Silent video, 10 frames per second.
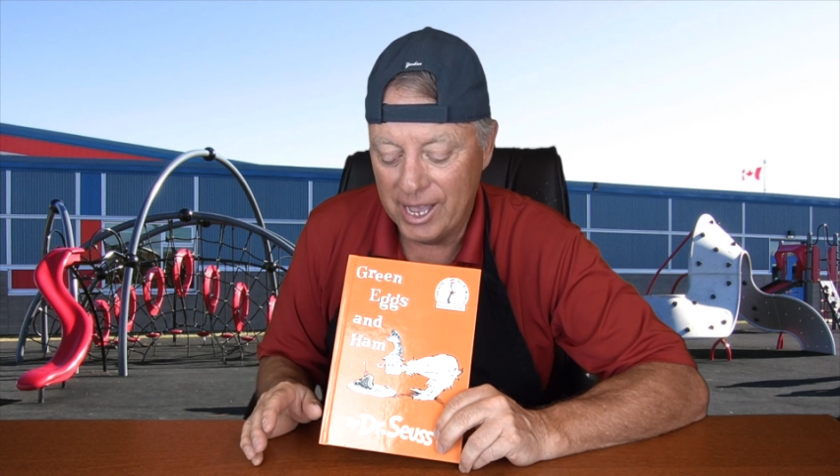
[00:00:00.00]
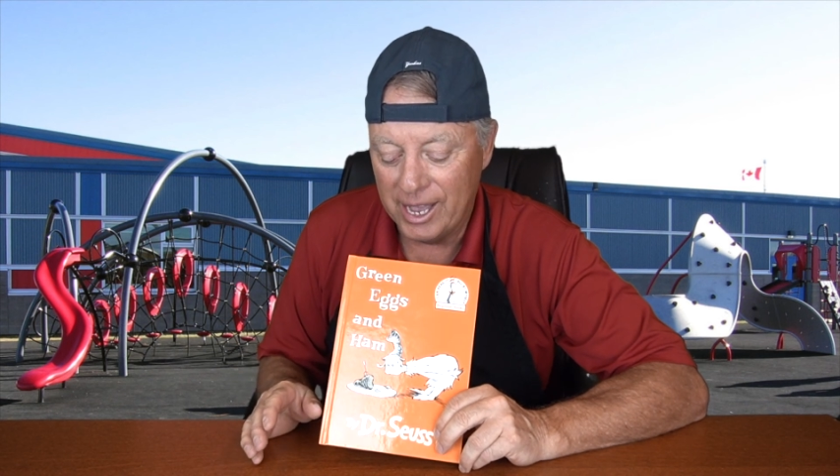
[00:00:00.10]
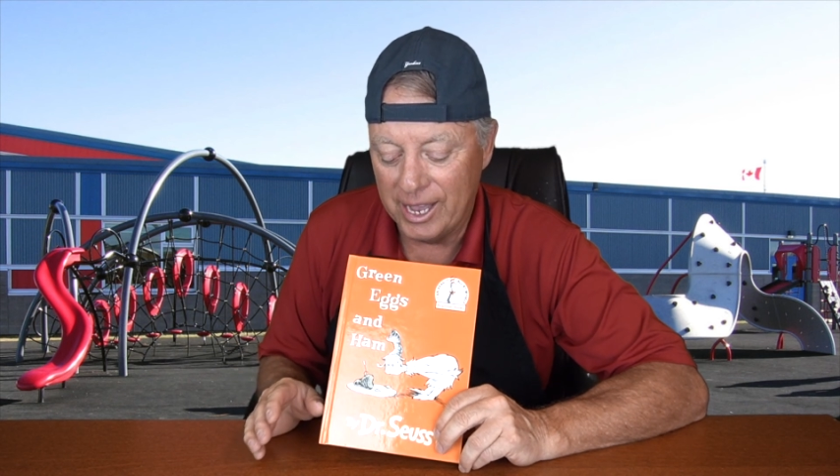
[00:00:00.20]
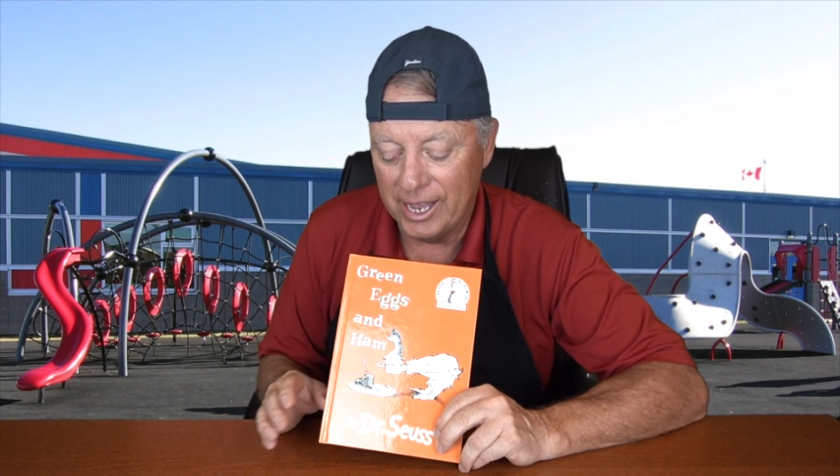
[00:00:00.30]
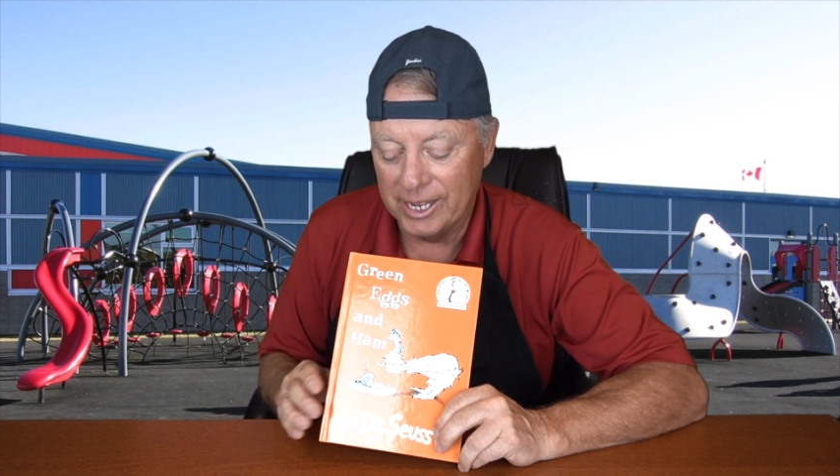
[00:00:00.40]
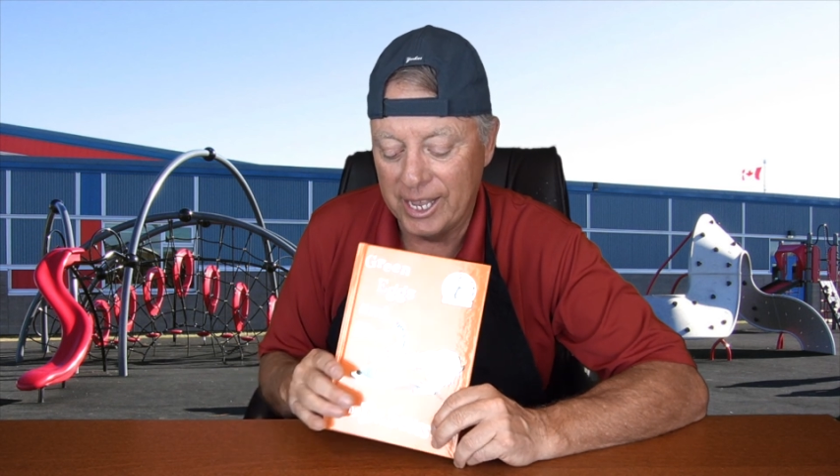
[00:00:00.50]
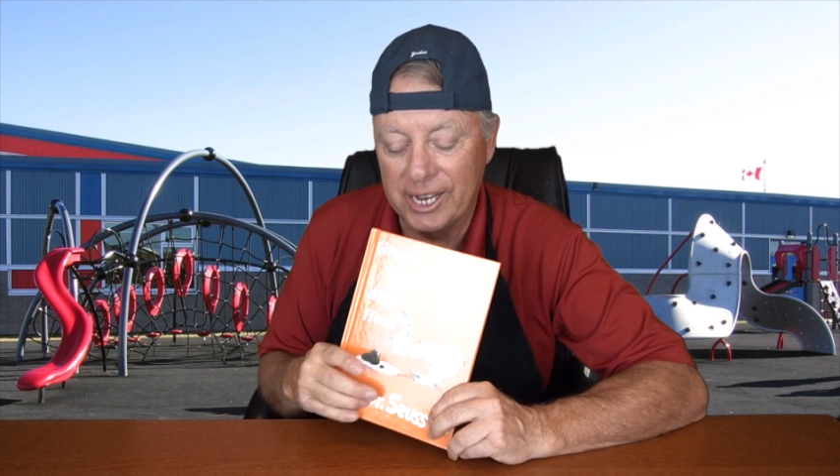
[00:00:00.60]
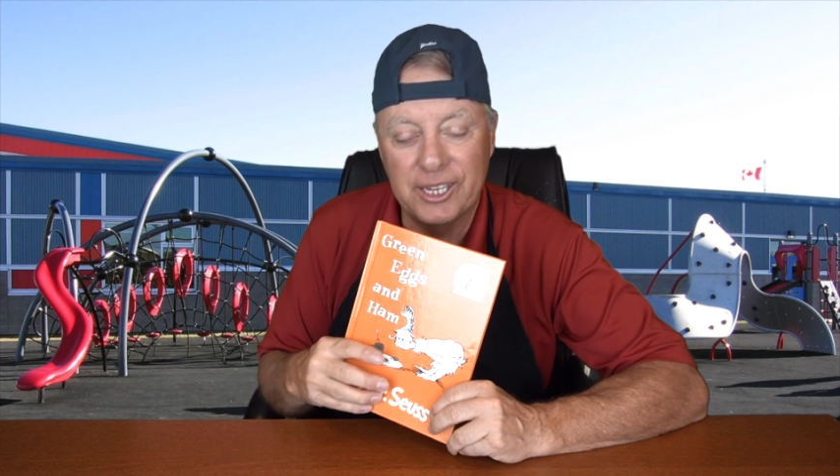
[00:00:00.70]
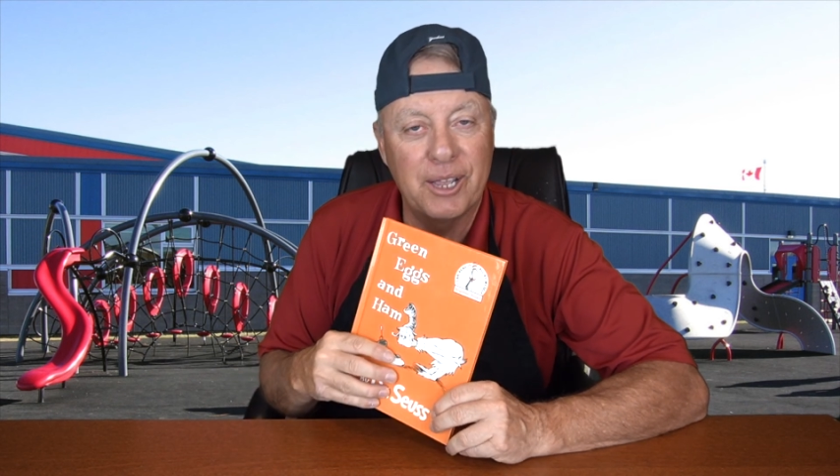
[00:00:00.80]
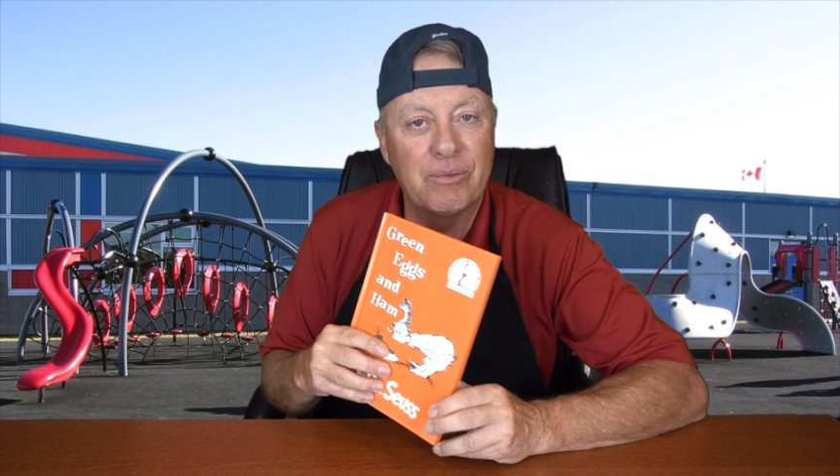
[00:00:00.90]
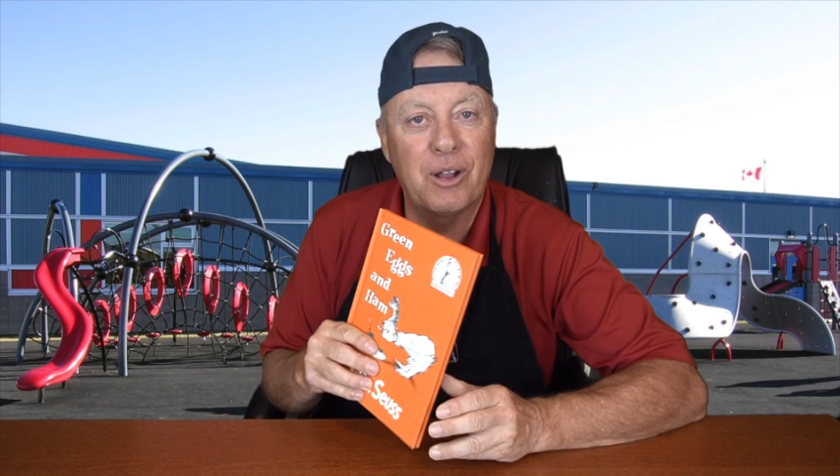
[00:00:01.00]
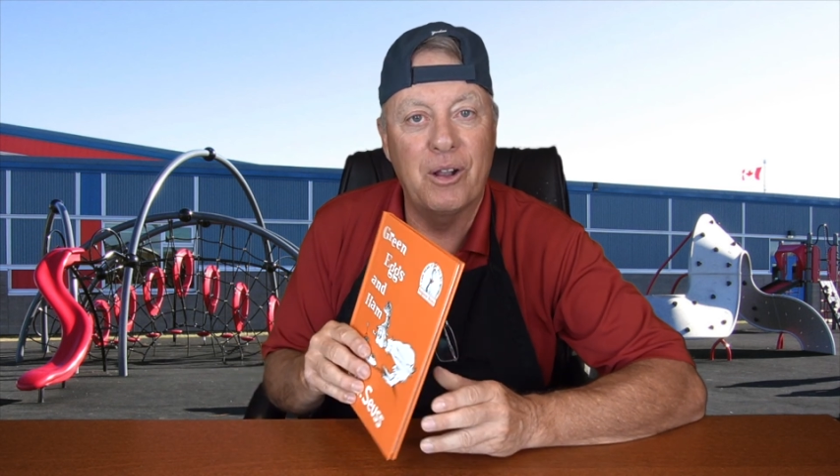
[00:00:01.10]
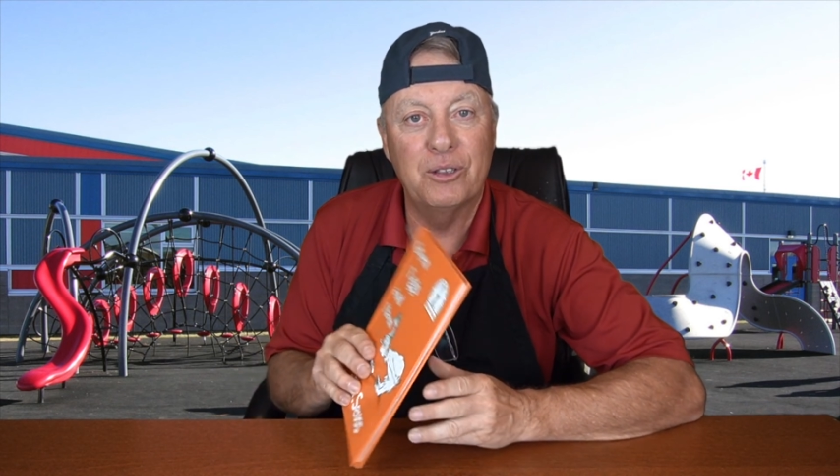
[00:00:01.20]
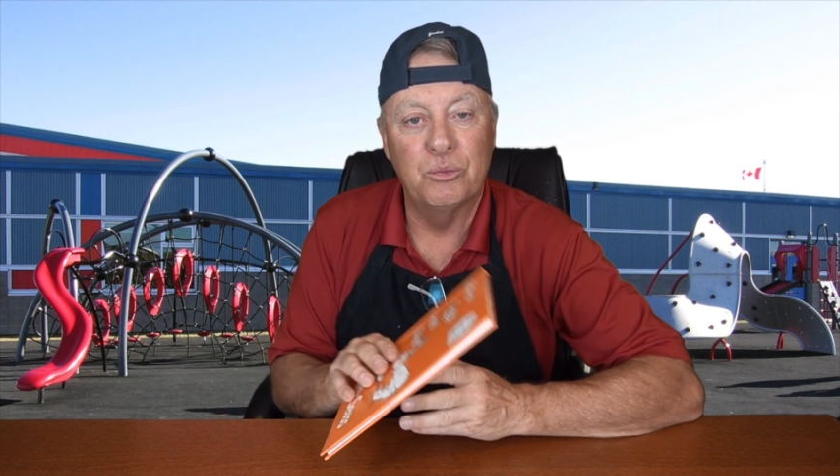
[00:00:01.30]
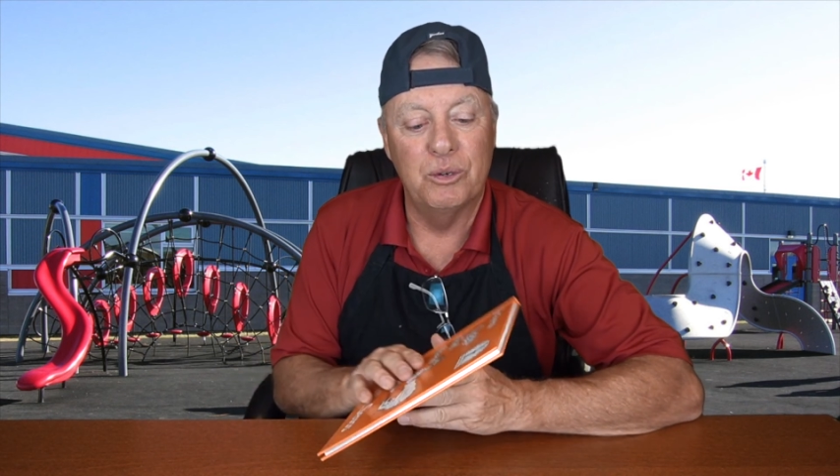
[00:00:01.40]
Uh, again, gift
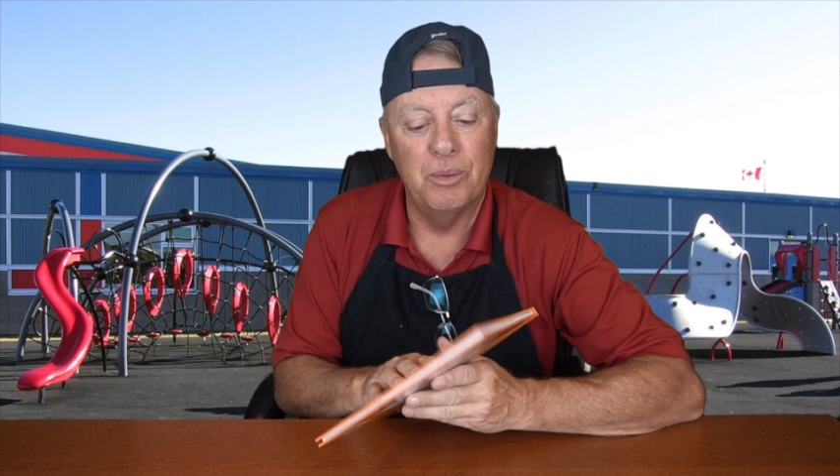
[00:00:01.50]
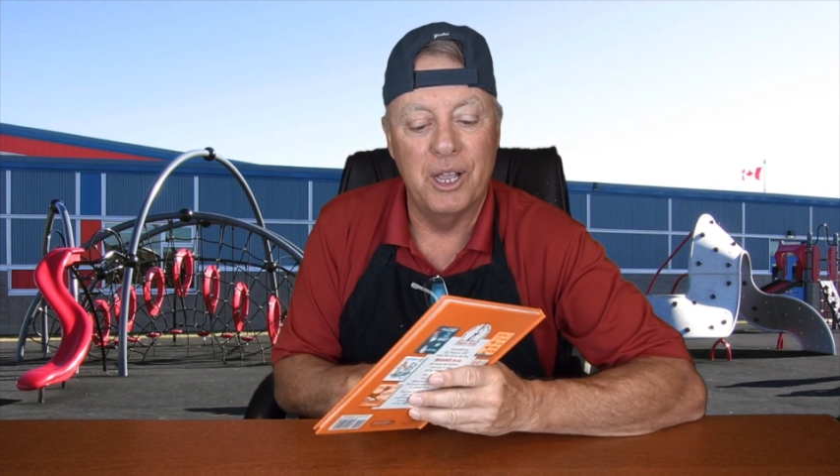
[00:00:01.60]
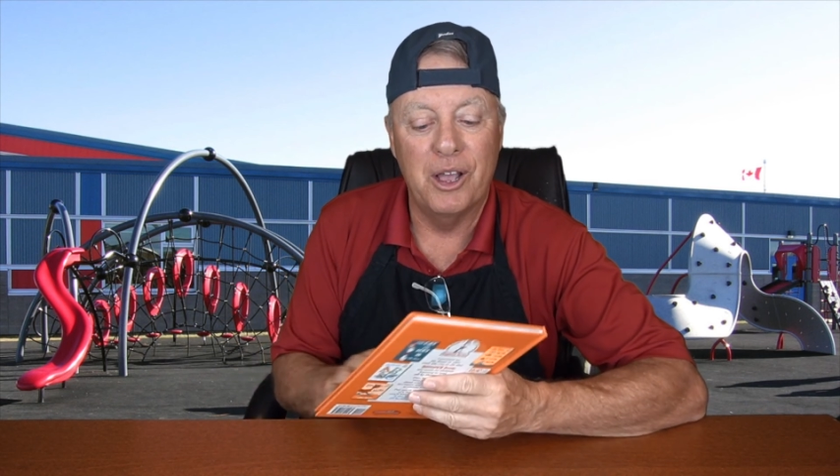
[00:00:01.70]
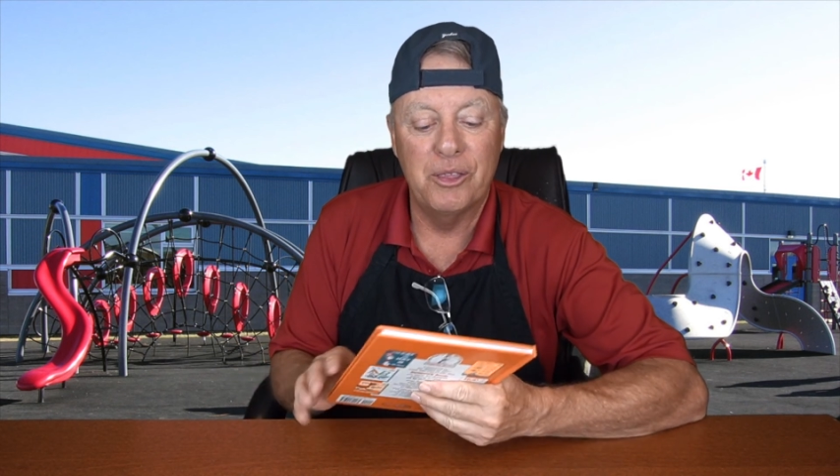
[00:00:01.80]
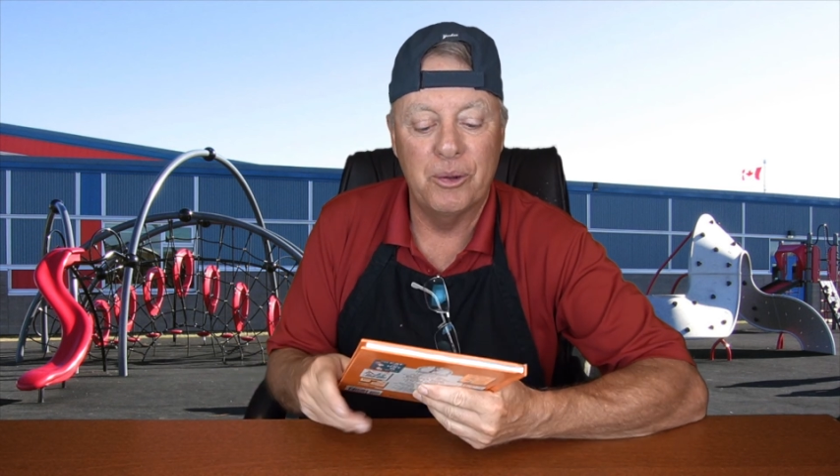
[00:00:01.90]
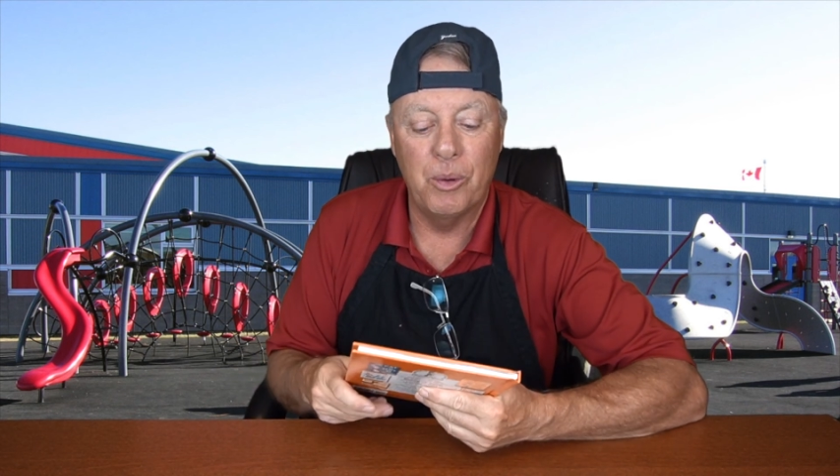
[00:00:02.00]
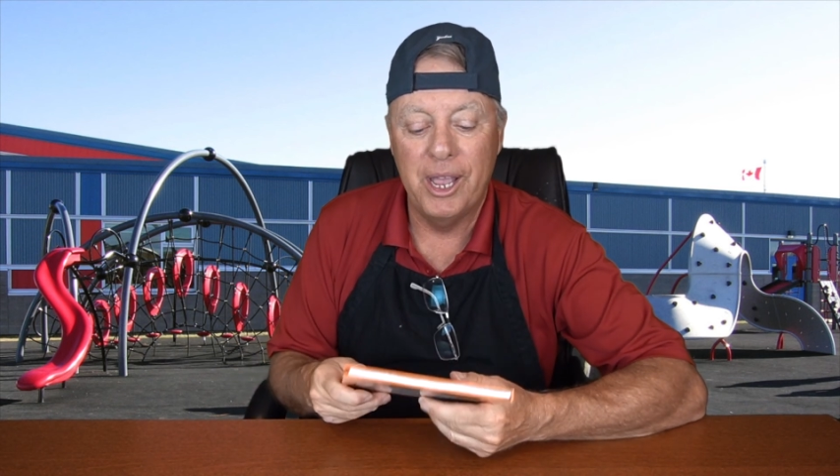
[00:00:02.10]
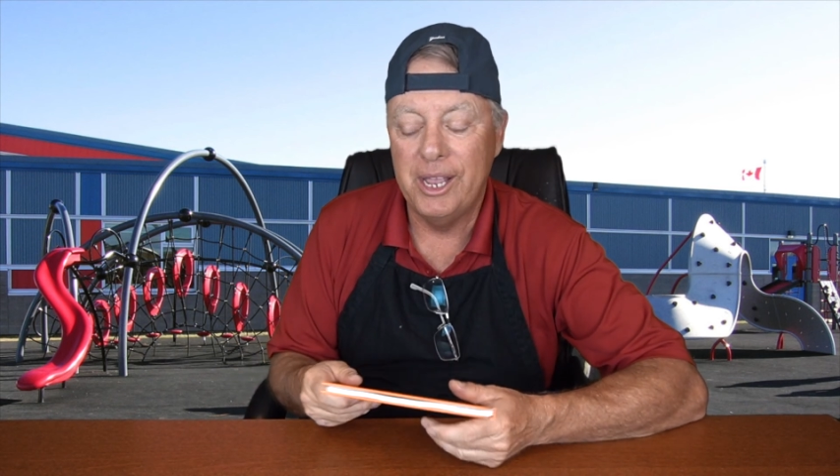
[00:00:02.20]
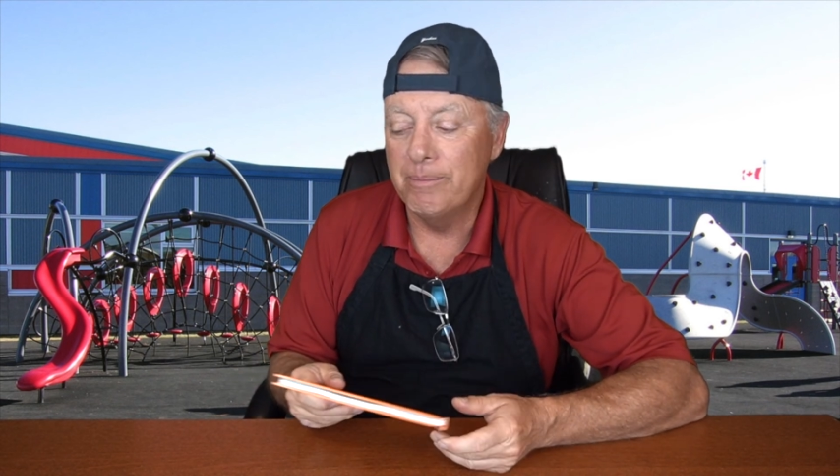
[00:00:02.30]
cards would be on their way,